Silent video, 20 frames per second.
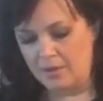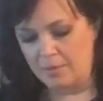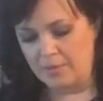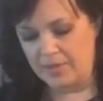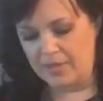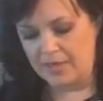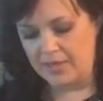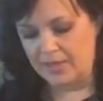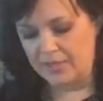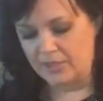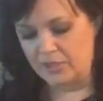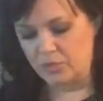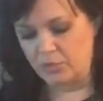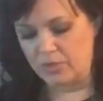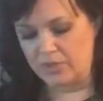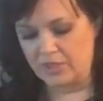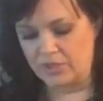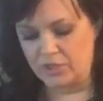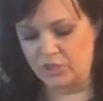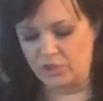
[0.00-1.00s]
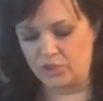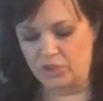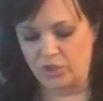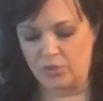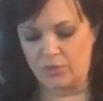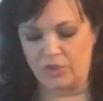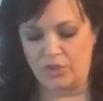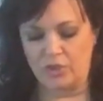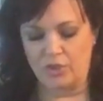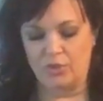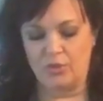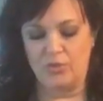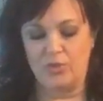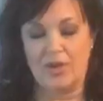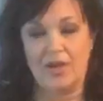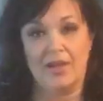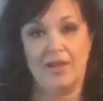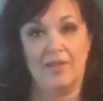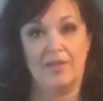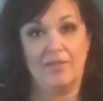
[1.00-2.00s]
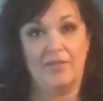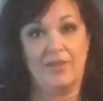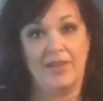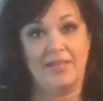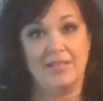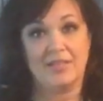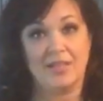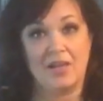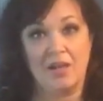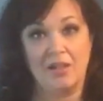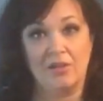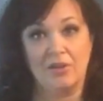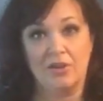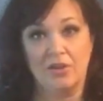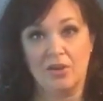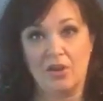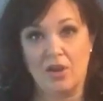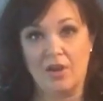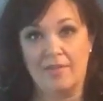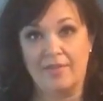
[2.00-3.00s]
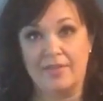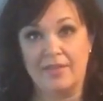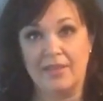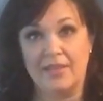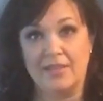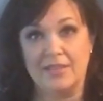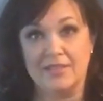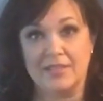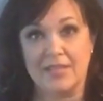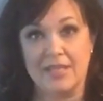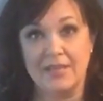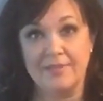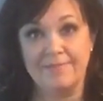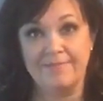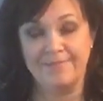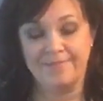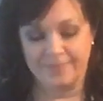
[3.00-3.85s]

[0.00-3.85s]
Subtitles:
but I just wanted to show you the nice color on the skin.